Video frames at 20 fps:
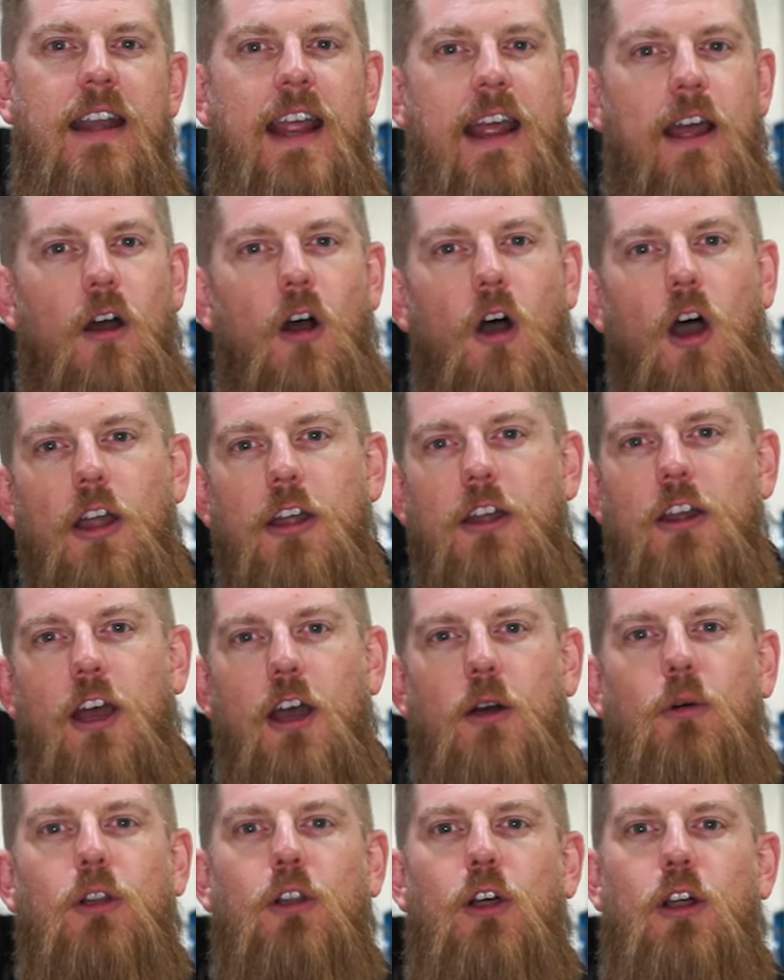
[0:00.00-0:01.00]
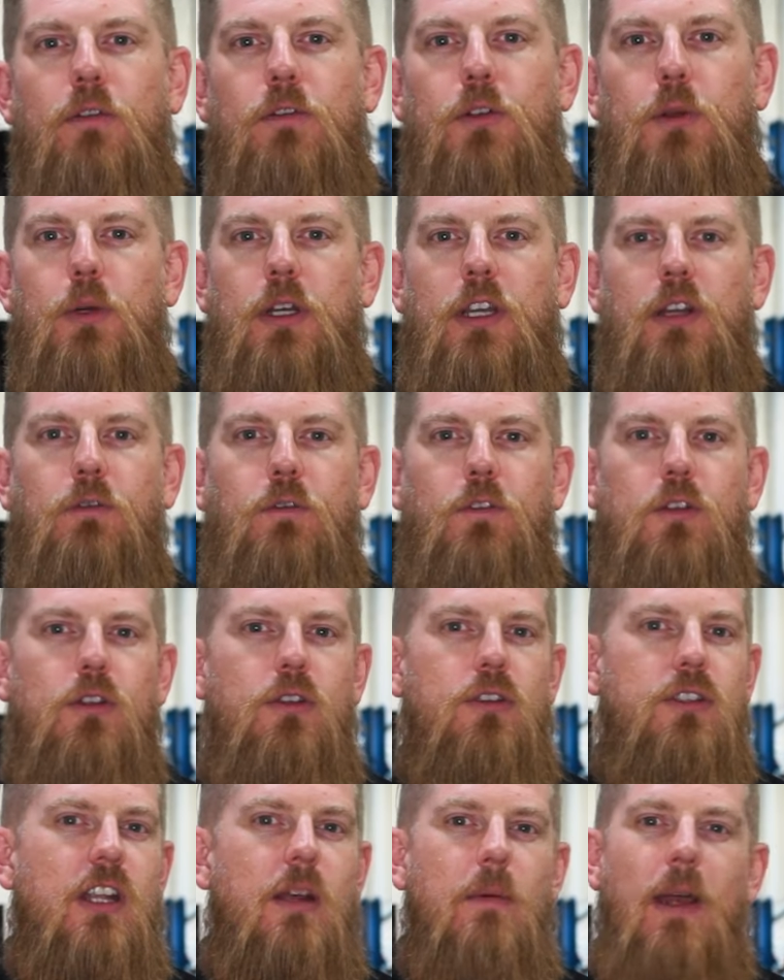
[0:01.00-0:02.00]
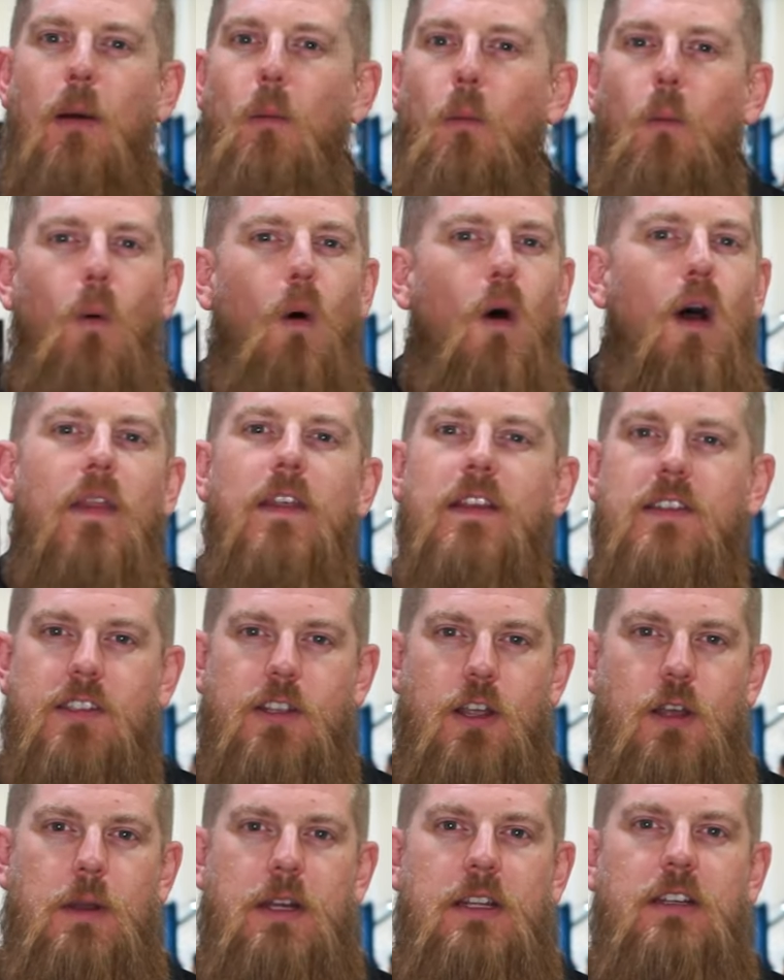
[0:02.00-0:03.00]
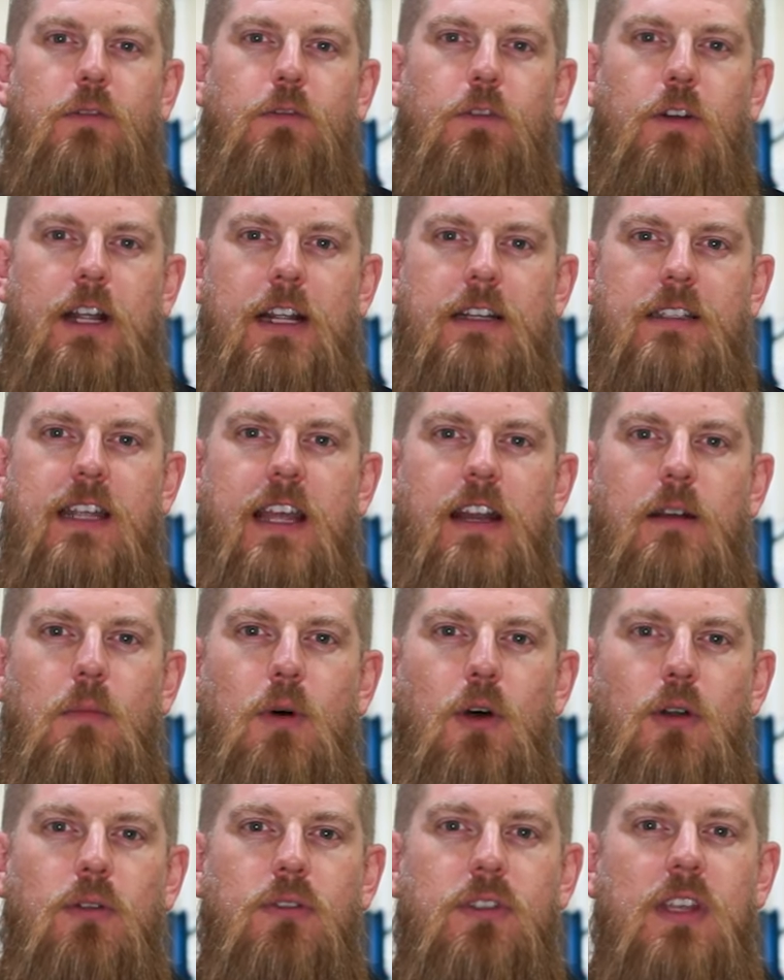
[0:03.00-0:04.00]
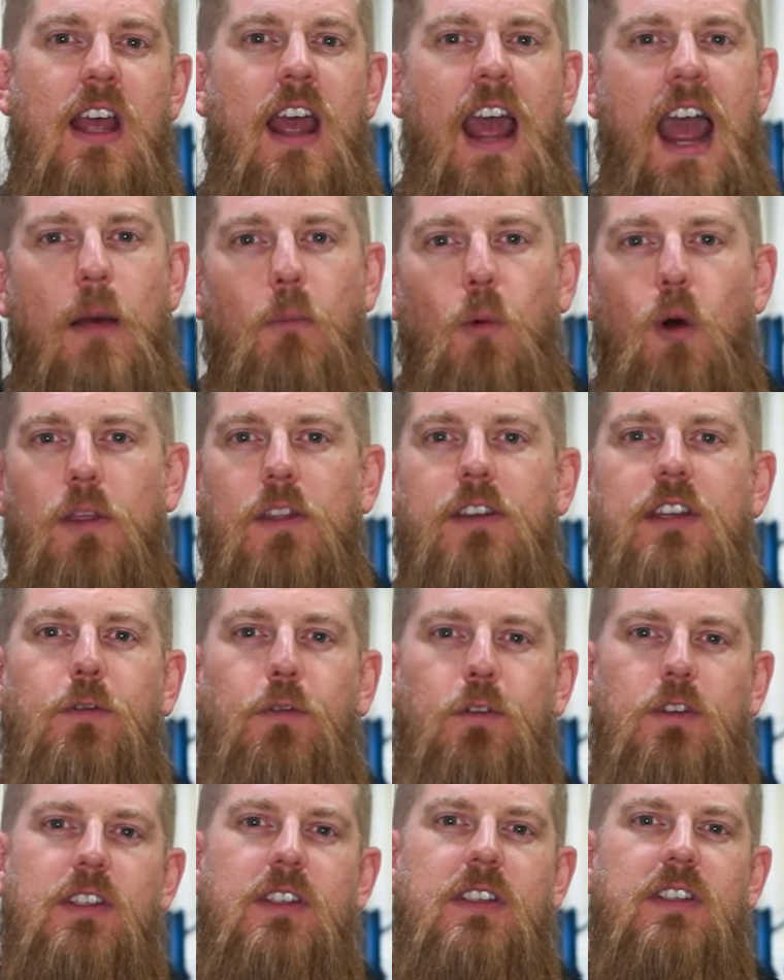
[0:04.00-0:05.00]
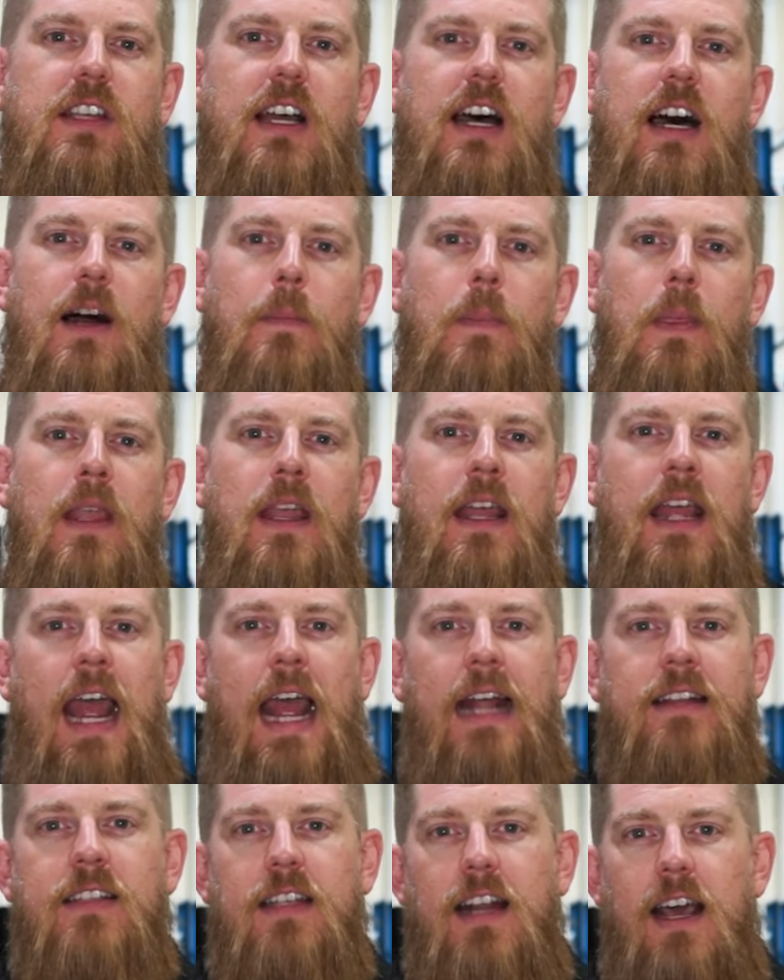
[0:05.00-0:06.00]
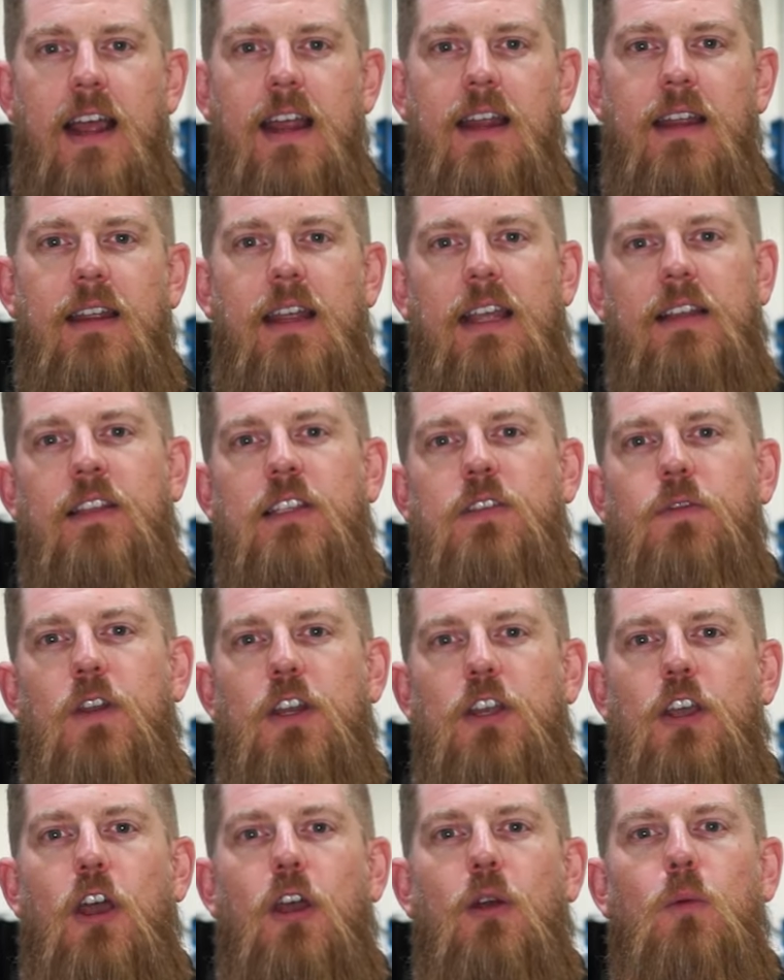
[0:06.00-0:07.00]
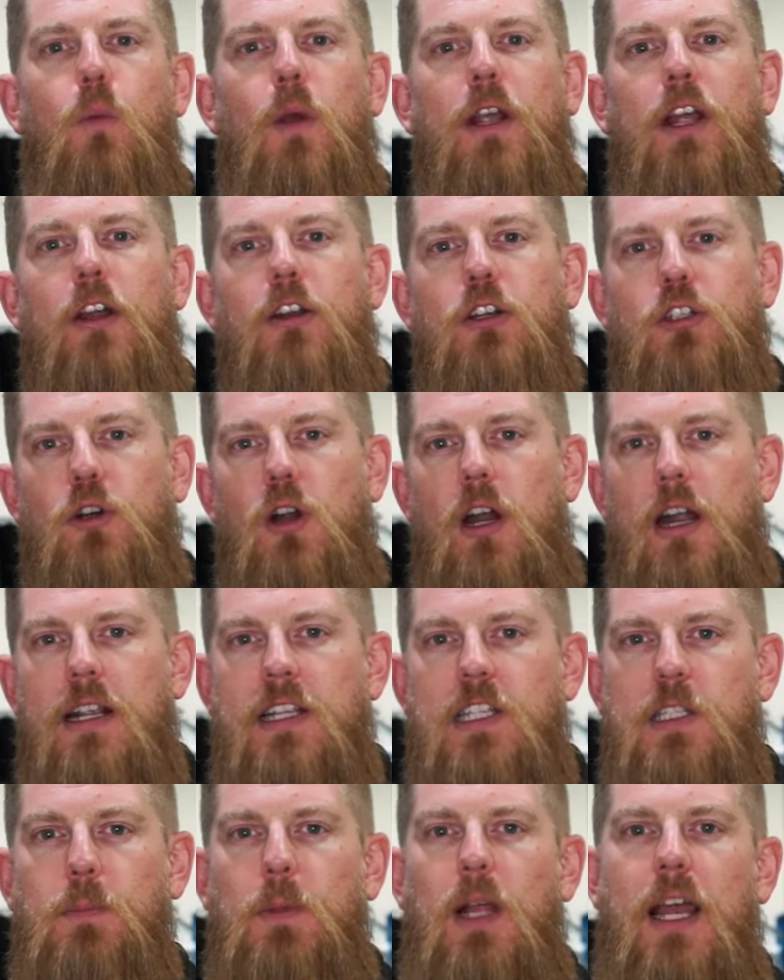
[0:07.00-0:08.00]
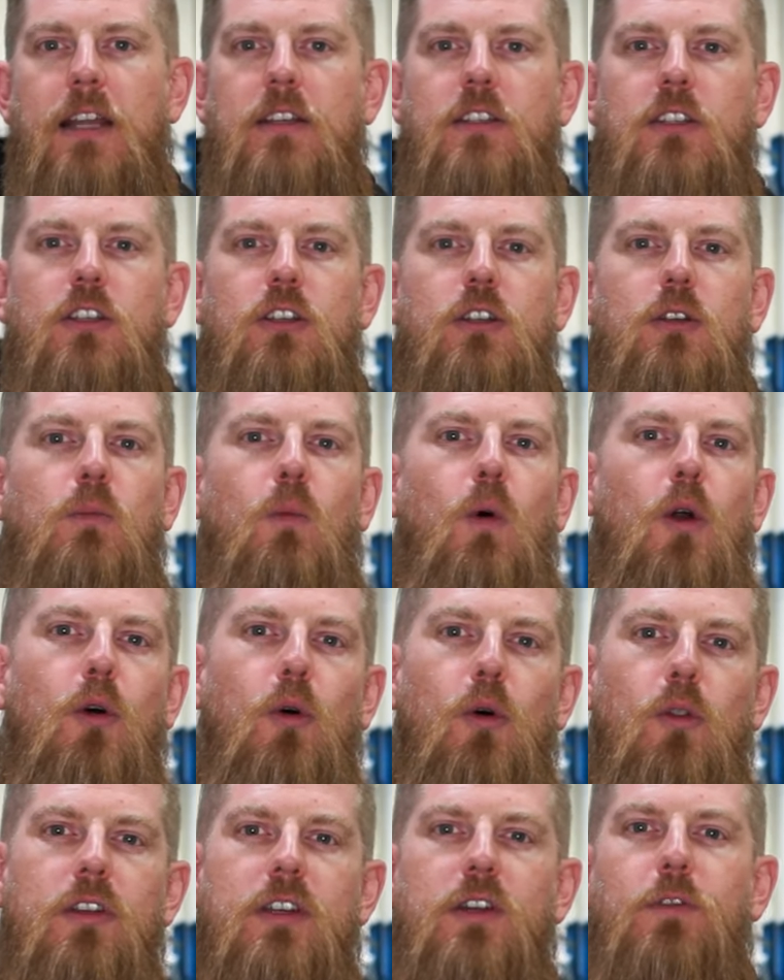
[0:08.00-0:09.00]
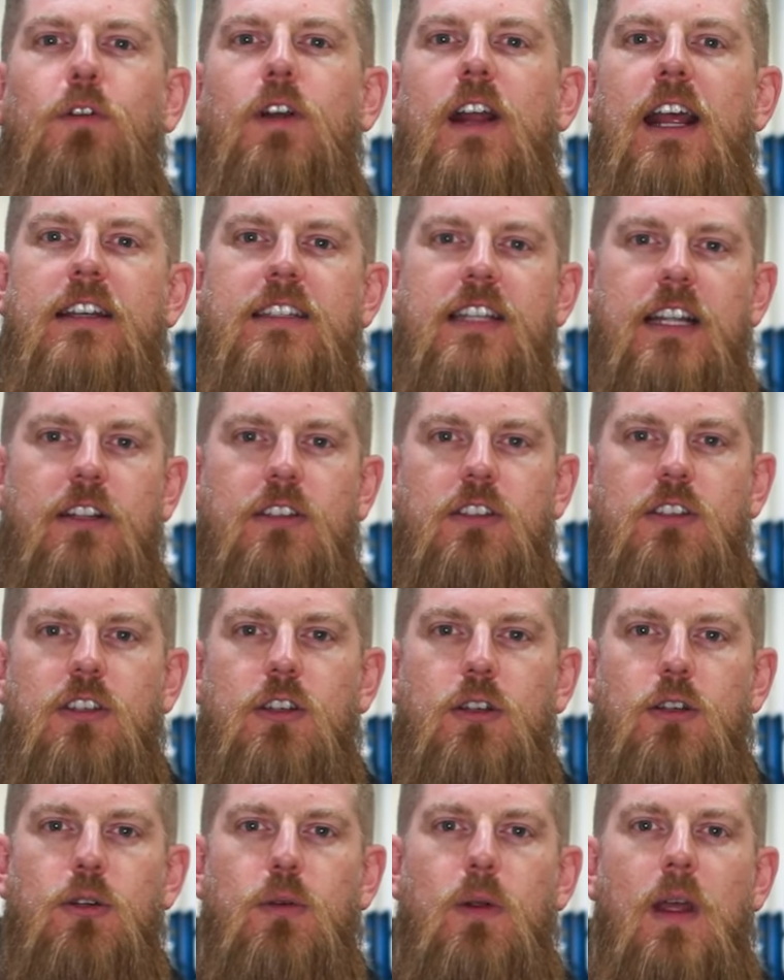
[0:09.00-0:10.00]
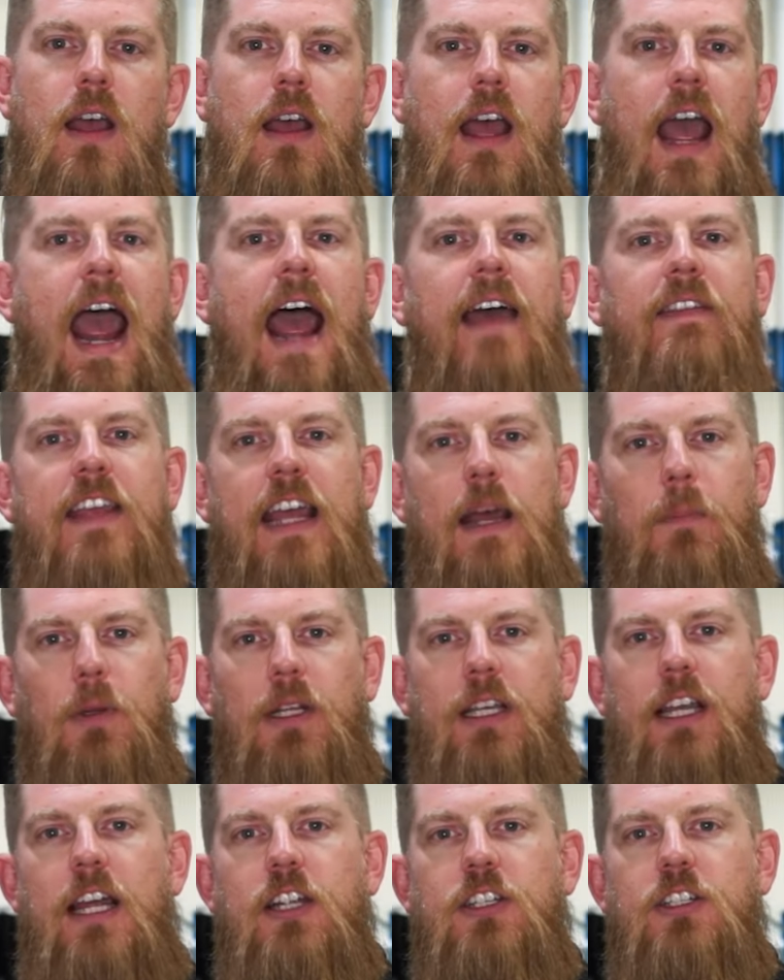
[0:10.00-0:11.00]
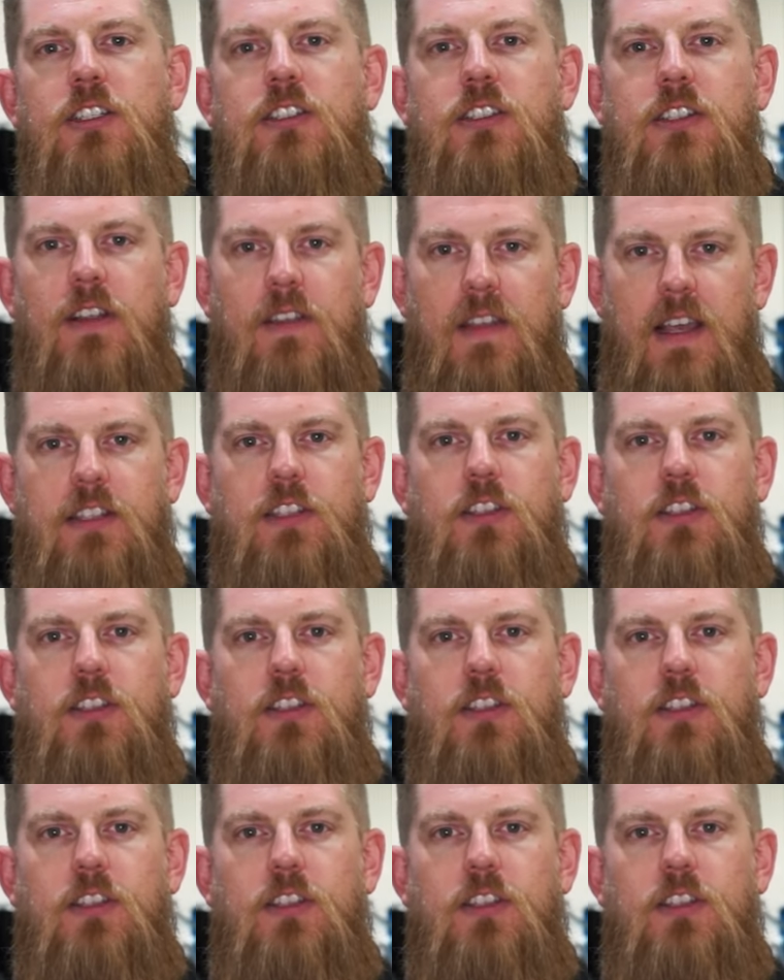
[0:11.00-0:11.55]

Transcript: Now I know a lot of you are confused about why there's so many different antenna models and what the differences are. And today in this video we're going to try and explain to you what all the different antennas do and the applications that they